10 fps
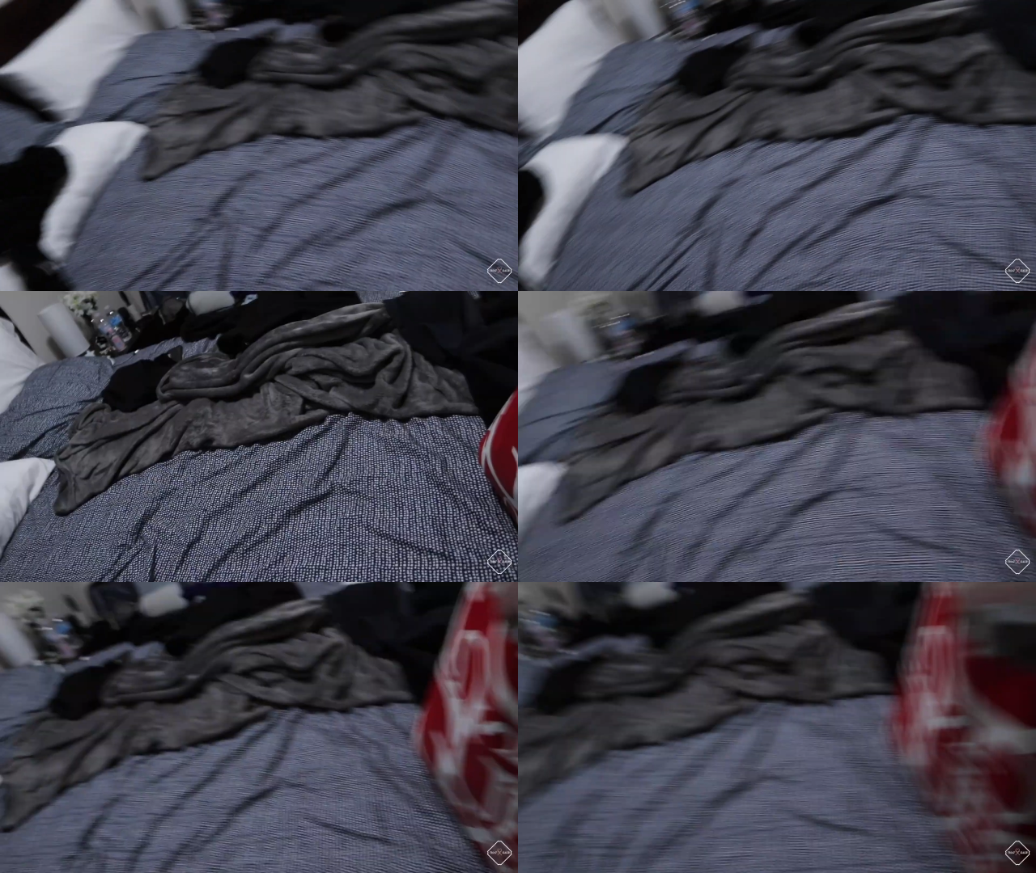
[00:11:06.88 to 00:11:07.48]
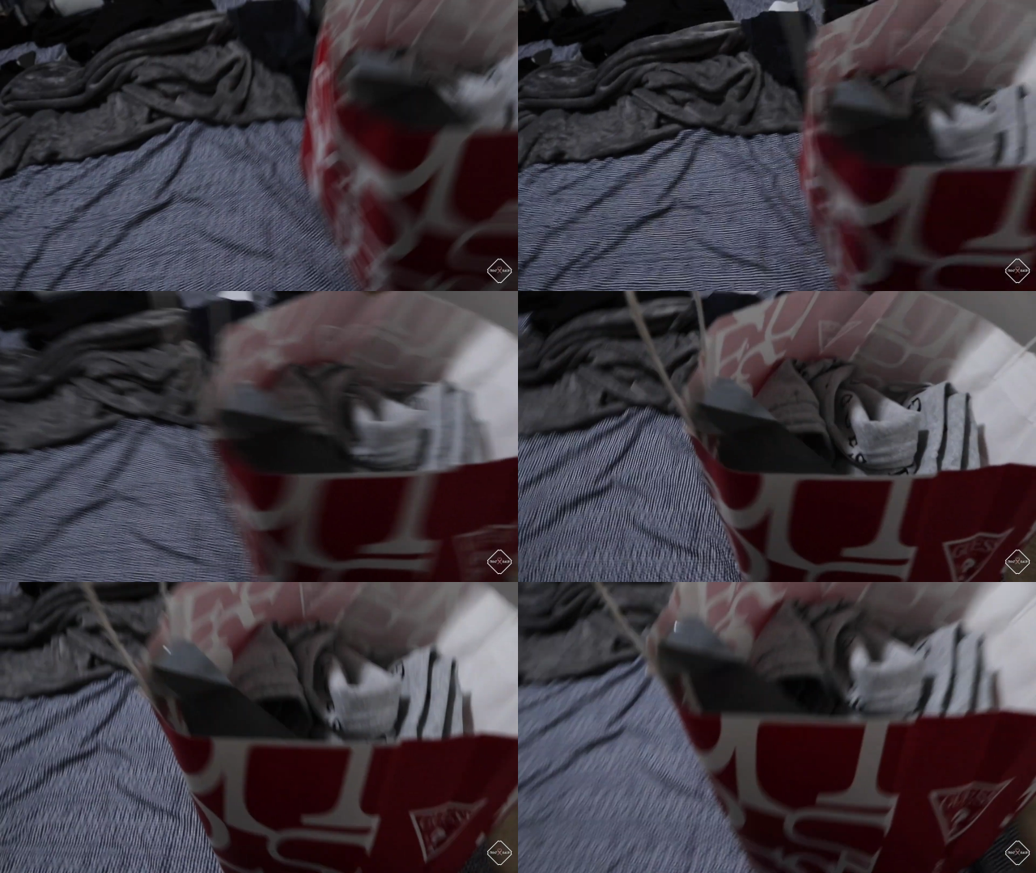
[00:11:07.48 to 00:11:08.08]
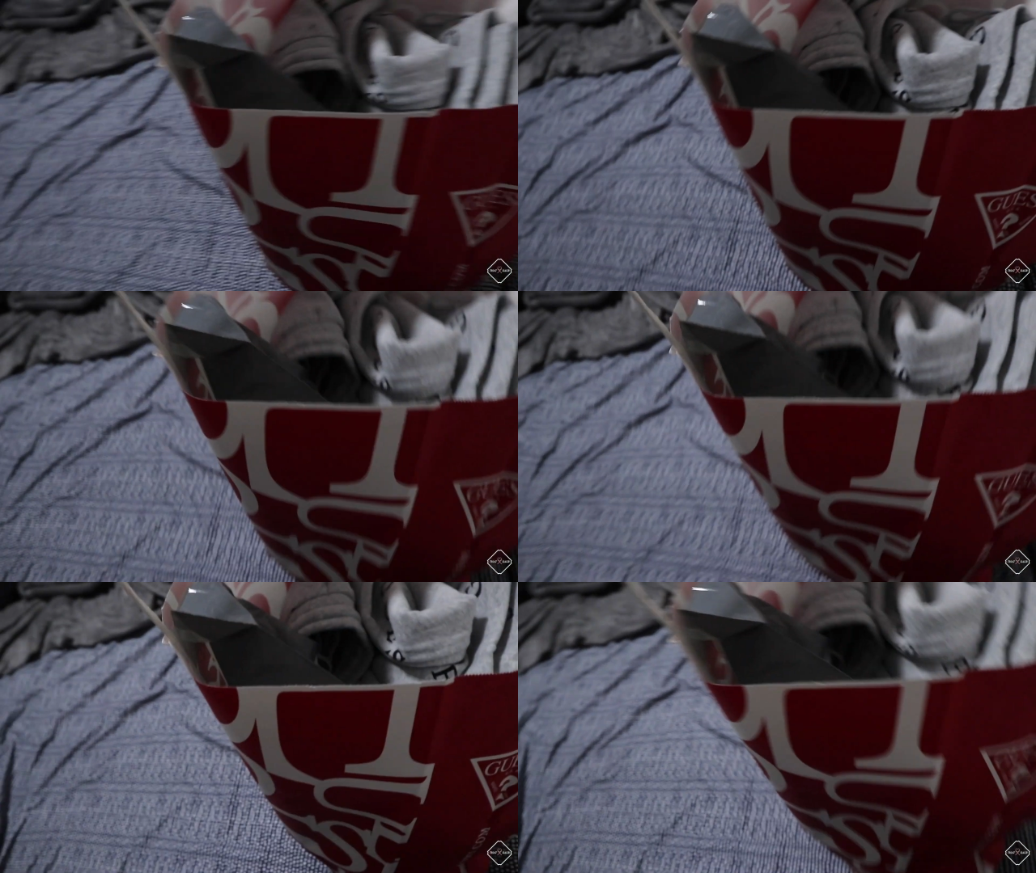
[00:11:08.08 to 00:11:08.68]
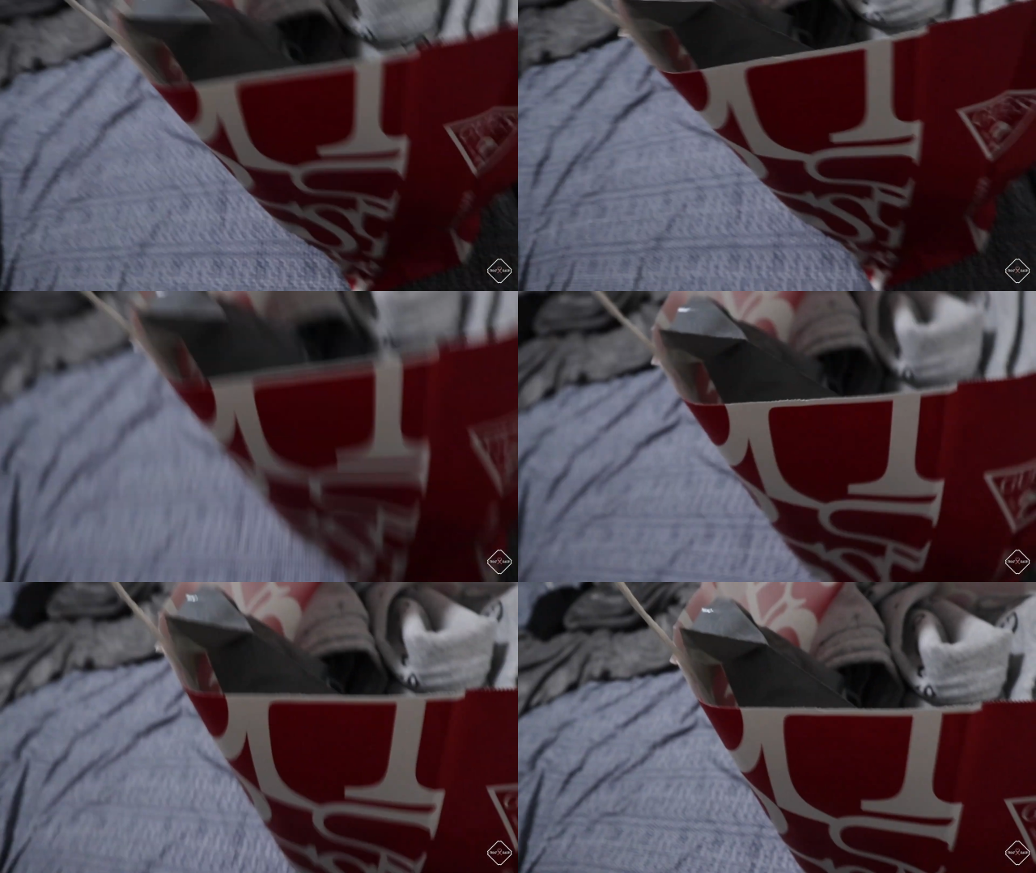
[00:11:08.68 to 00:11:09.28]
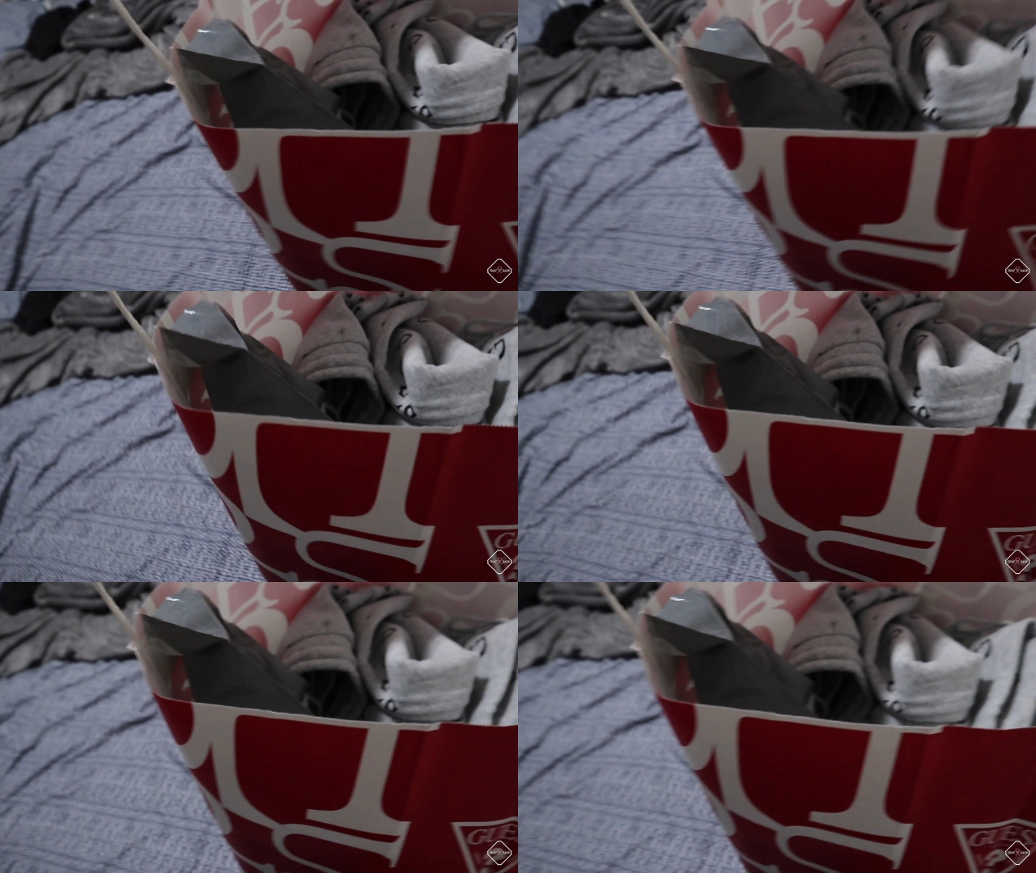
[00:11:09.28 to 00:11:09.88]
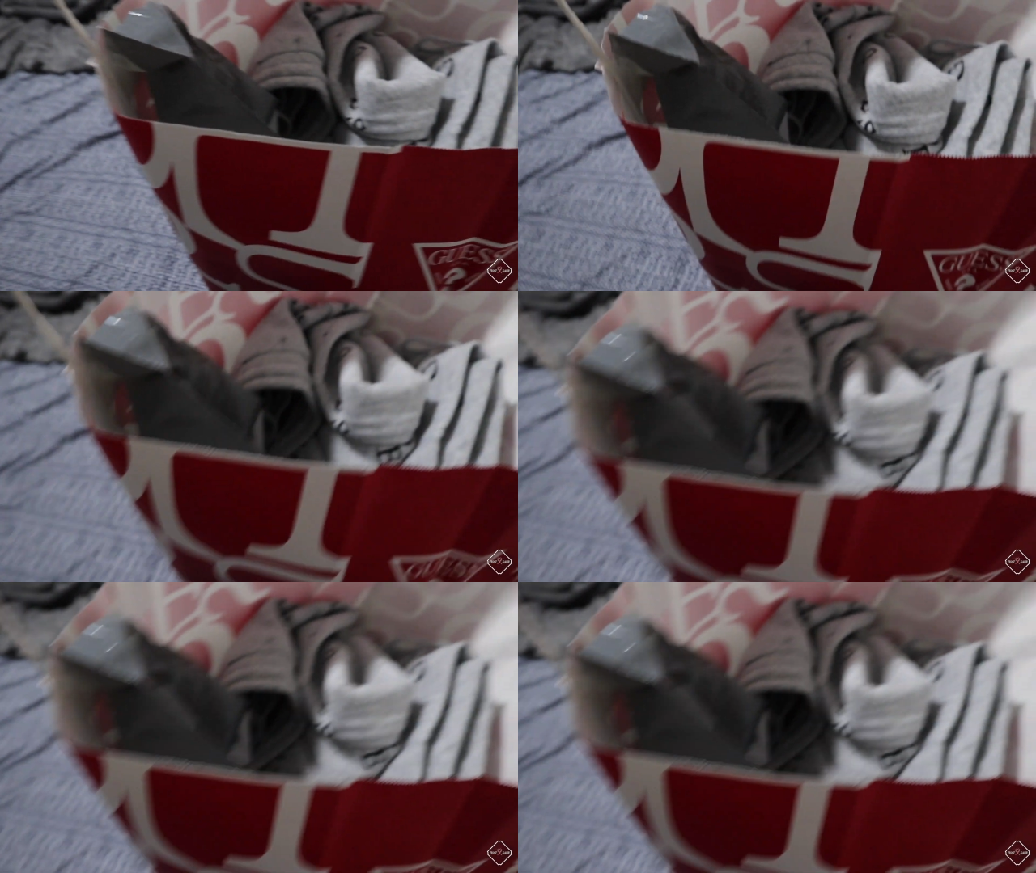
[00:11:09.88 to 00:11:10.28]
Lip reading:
Nobody's mouth can be seen.